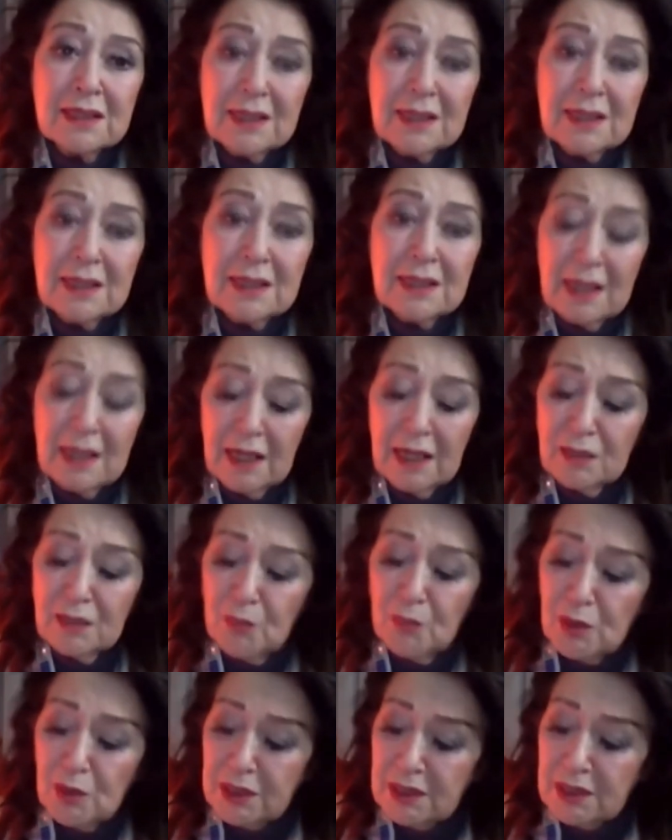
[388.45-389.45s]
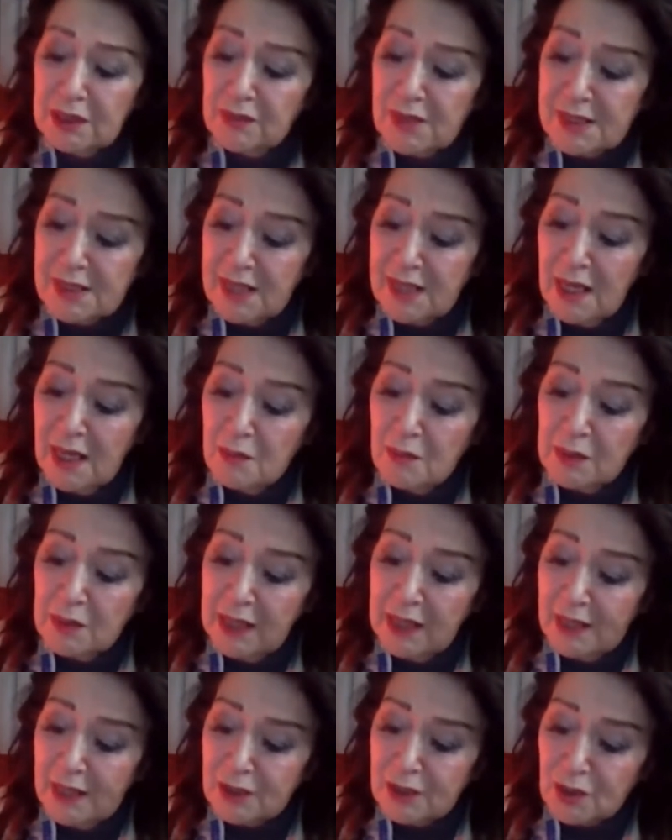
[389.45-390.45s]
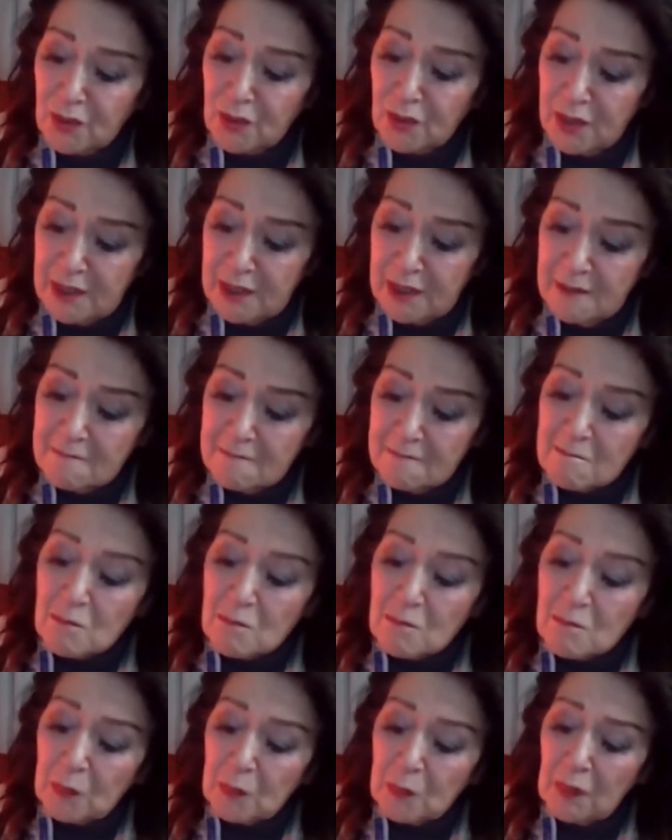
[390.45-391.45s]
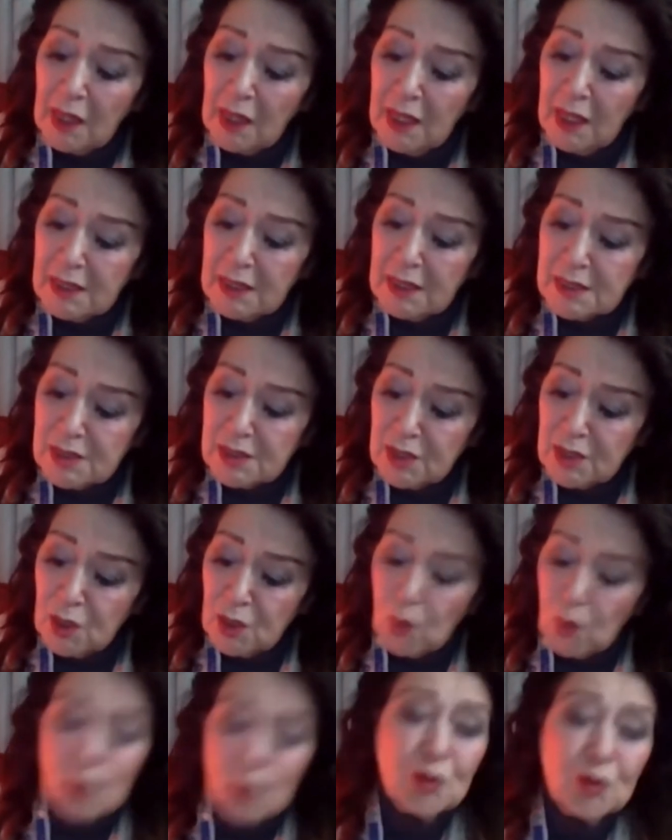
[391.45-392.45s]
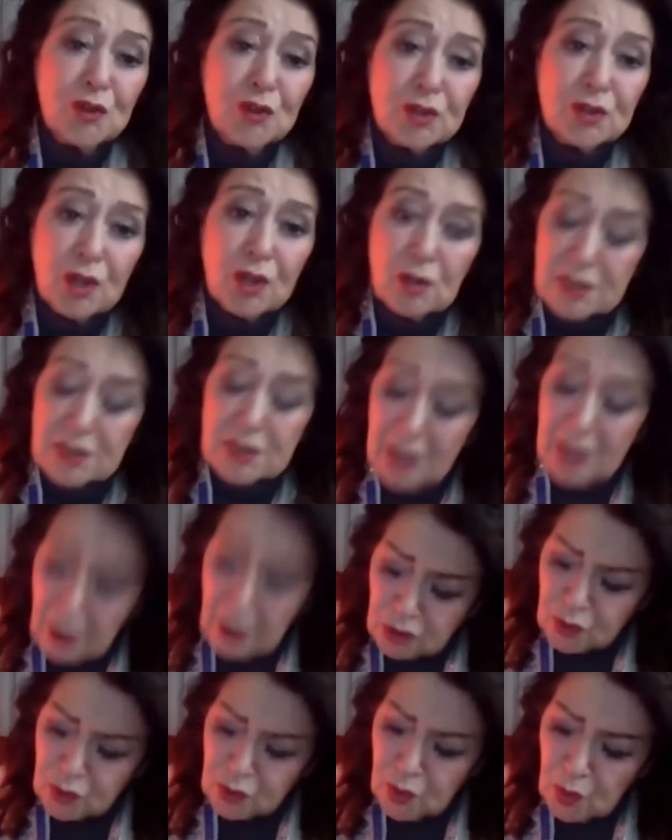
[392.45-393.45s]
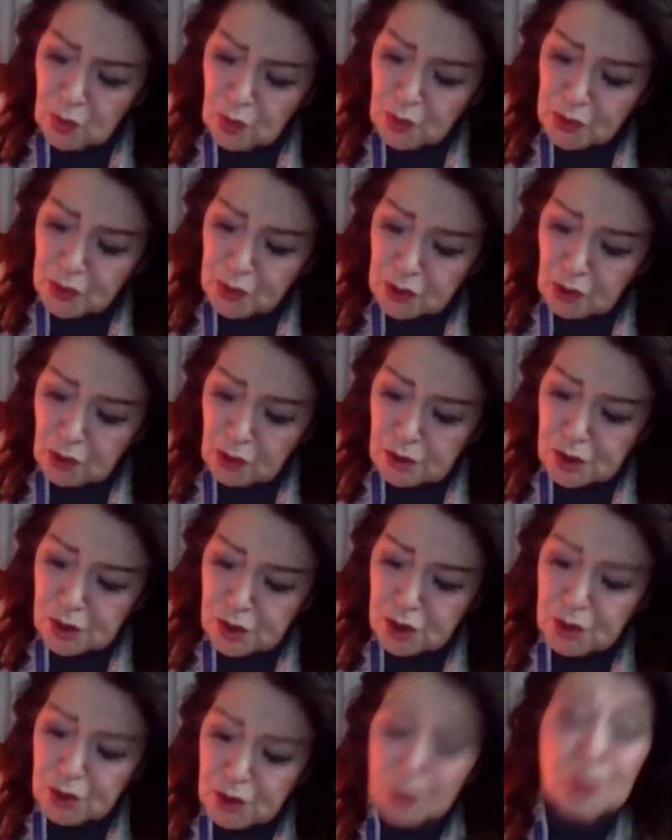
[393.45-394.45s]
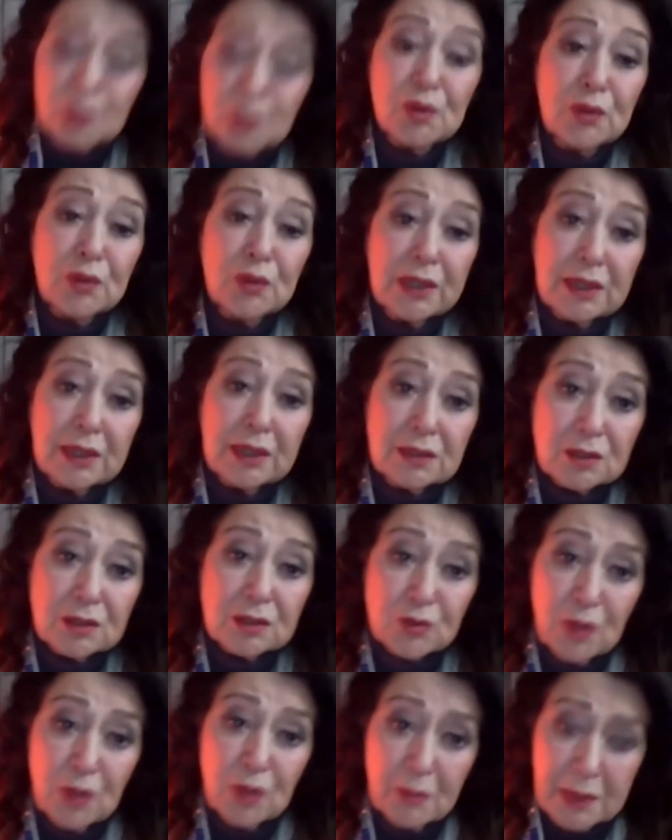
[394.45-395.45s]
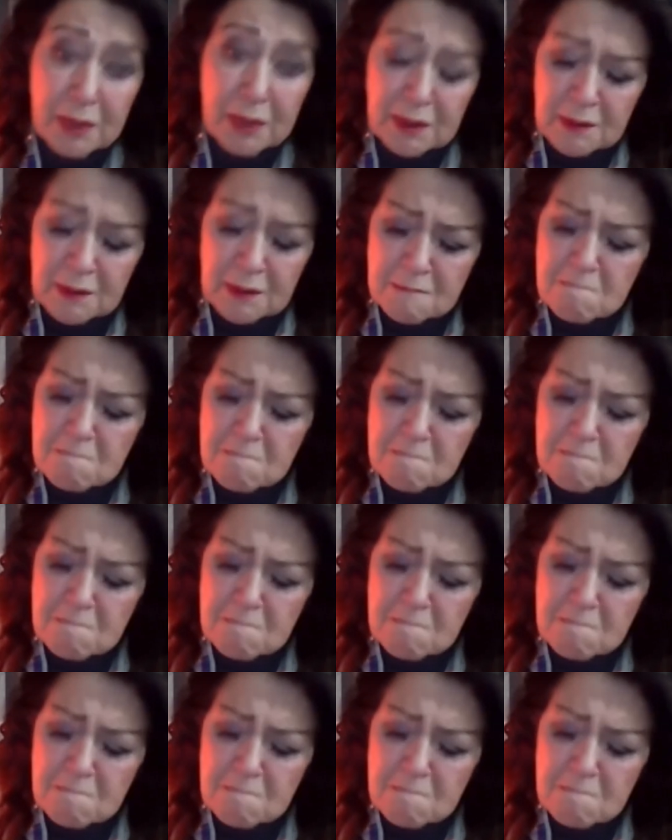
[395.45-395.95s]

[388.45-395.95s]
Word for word: and put it in the same category as the Orthodox, ultra Orthodox Jew who killed Rabin